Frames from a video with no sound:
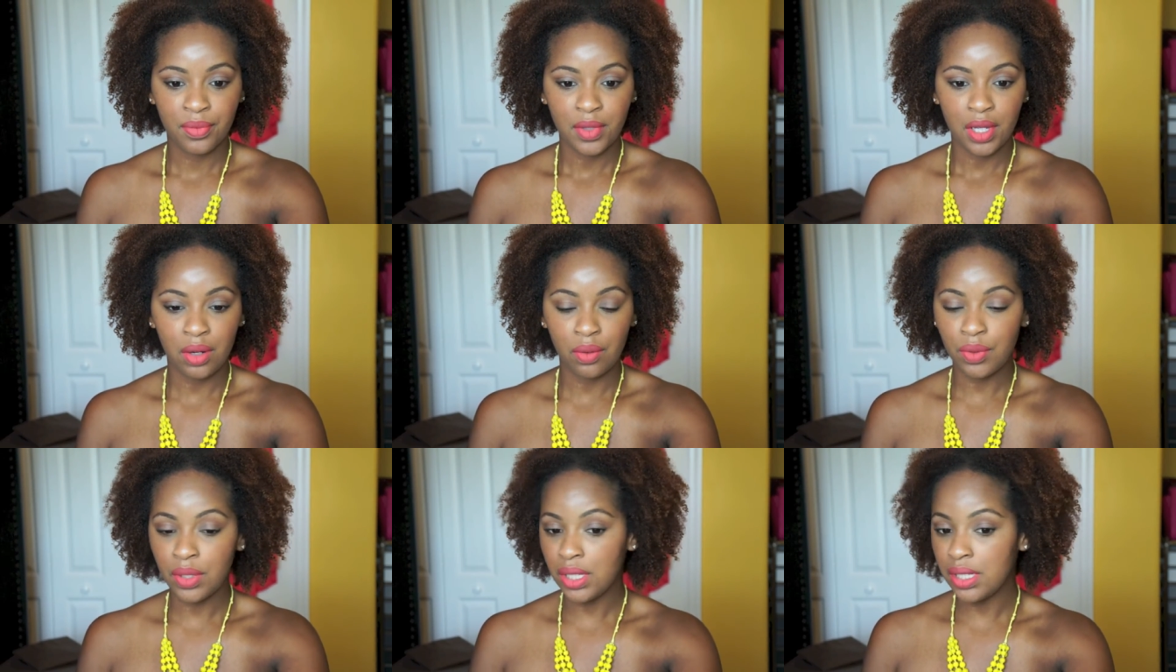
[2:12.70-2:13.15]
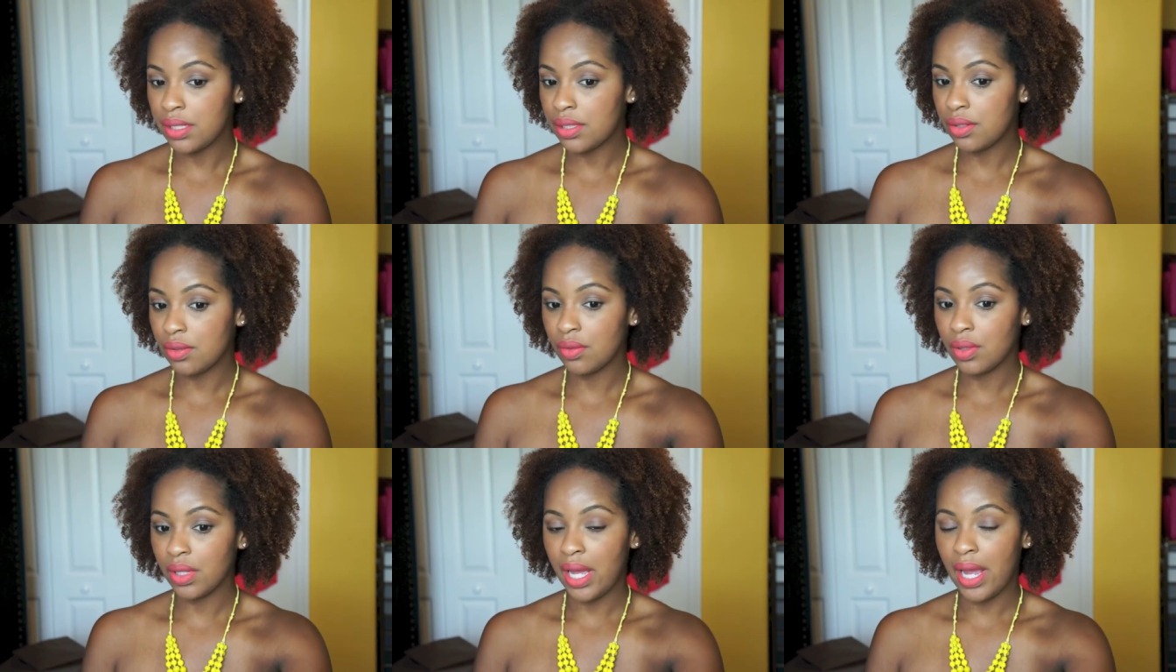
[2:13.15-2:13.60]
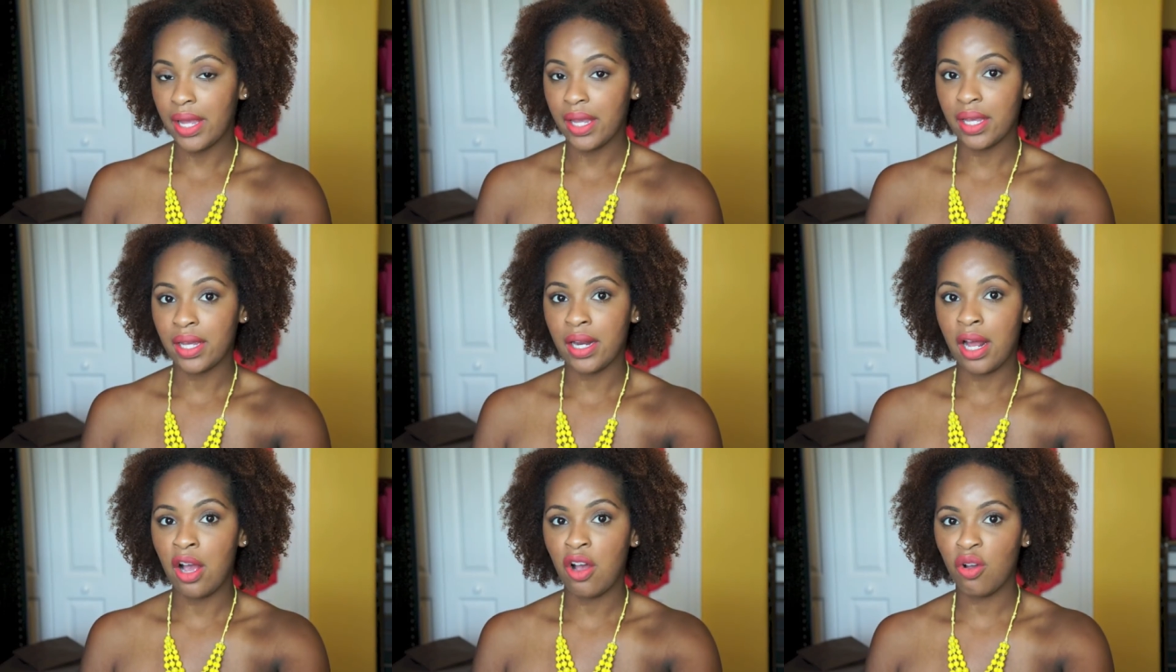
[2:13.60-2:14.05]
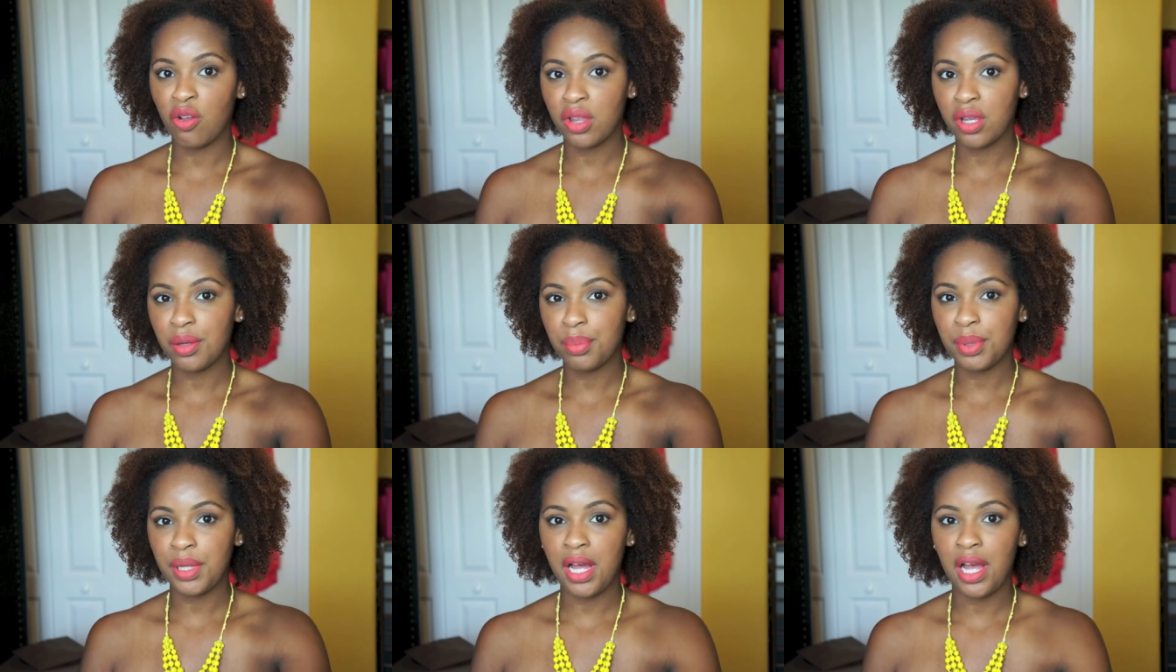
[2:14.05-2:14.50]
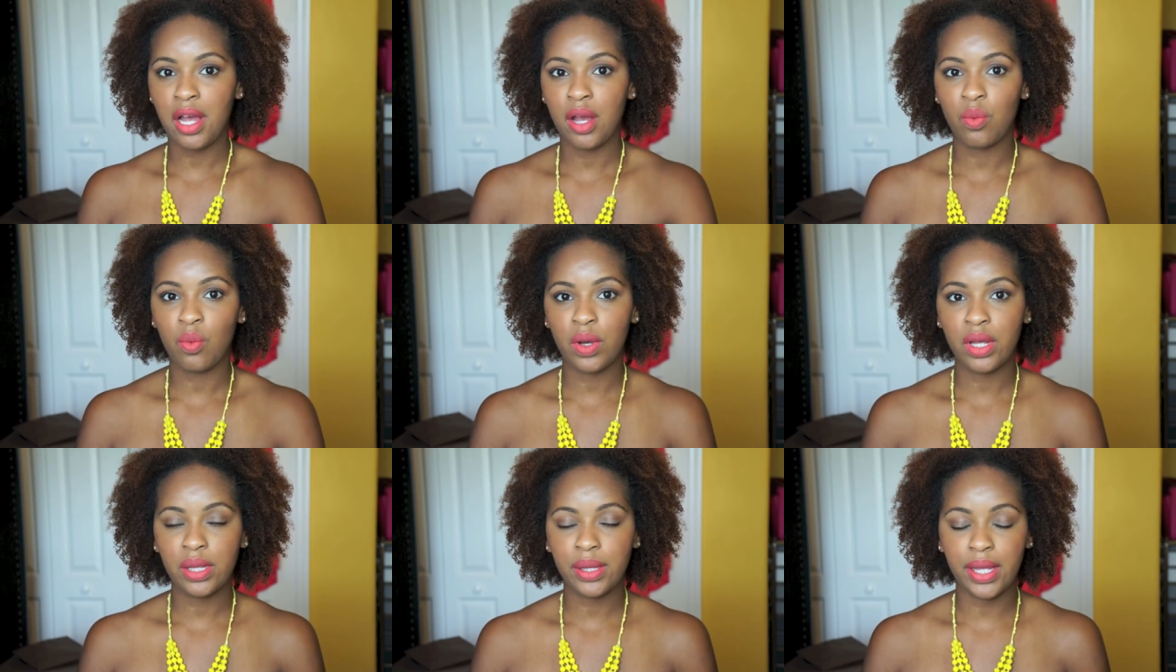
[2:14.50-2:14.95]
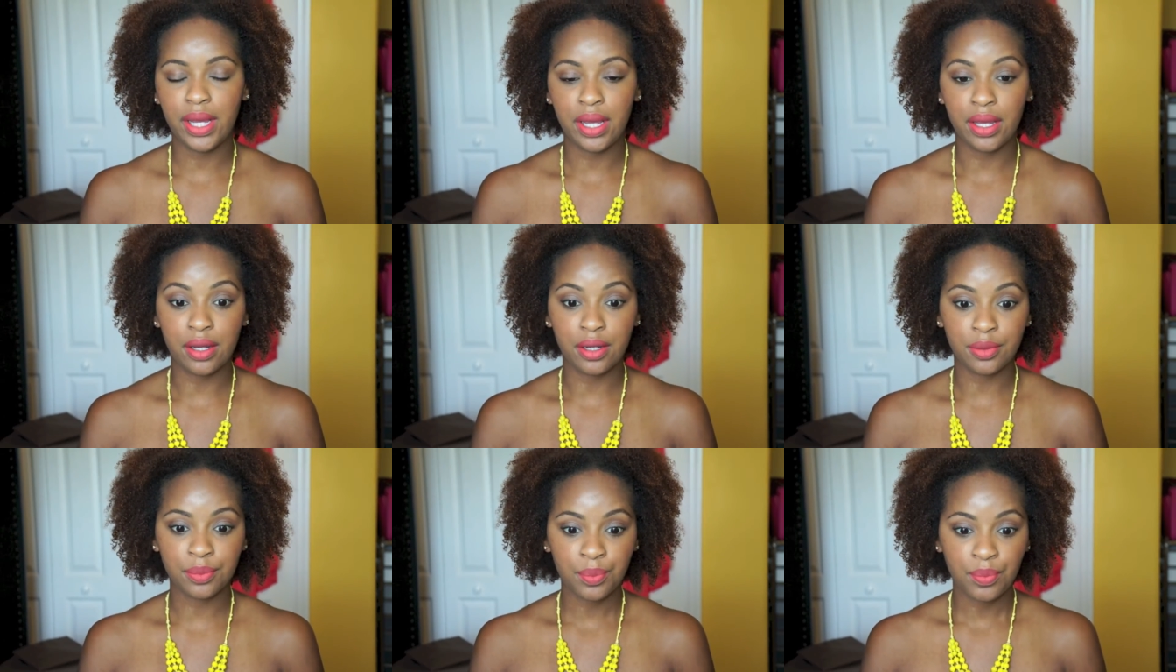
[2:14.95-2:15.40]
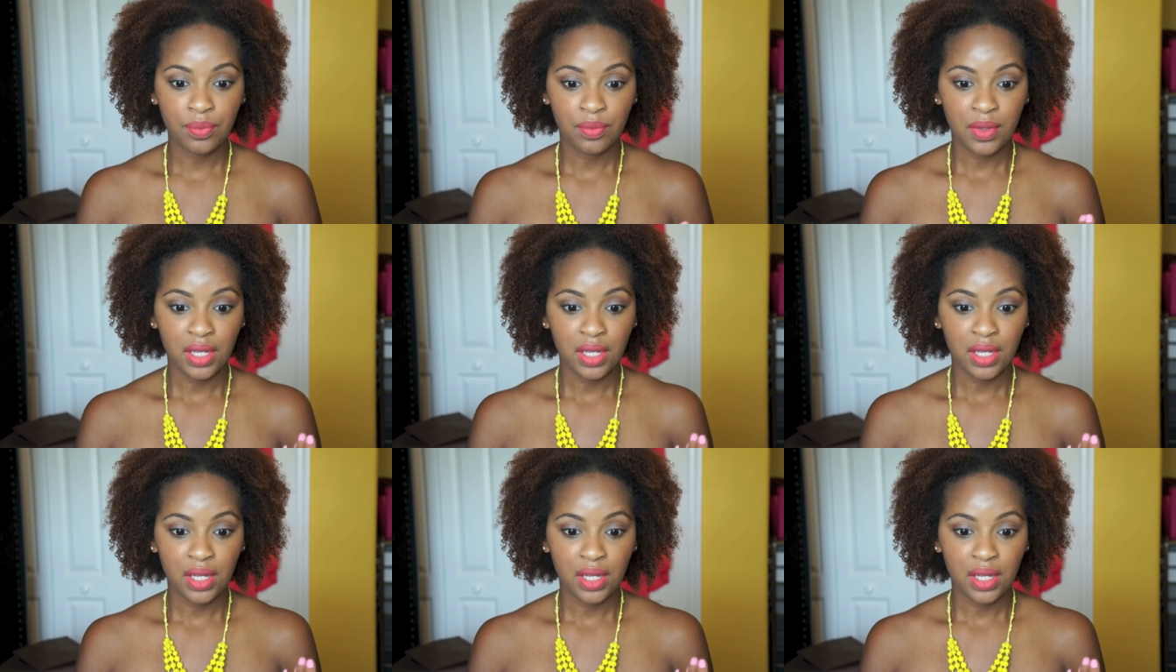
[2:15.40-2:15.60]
I really do like it. I only applied one layer.